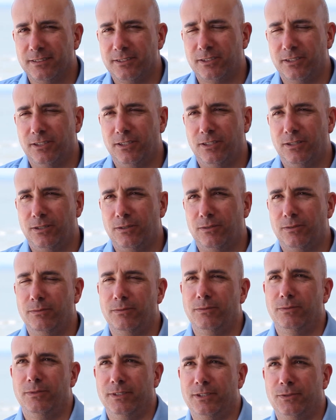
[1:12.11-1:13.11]
So
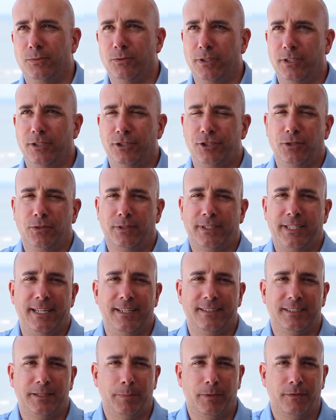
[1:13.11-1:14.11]
it's really to
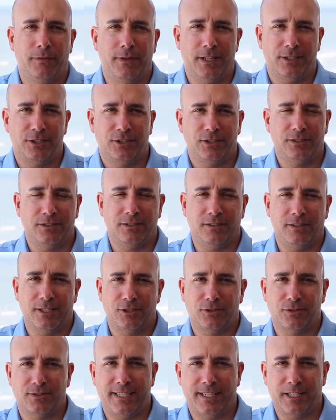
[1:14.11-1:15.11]
showcase the Perfection
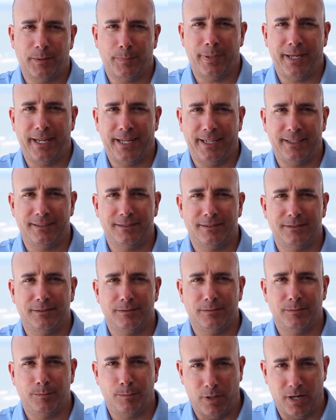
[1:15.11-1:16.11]
electrostatic paint
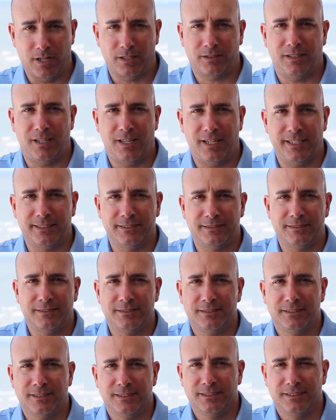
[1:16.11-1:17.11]
product line
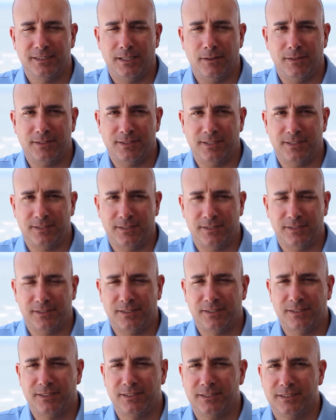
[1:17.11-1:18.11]
of
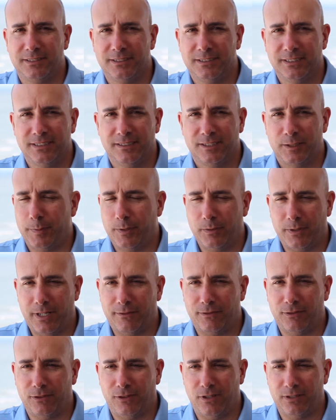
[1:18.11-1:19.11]
Acessos. It's been
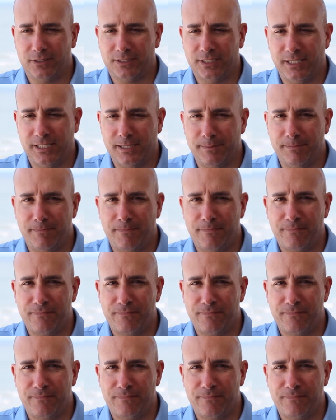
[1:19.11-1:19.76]
around for a long time.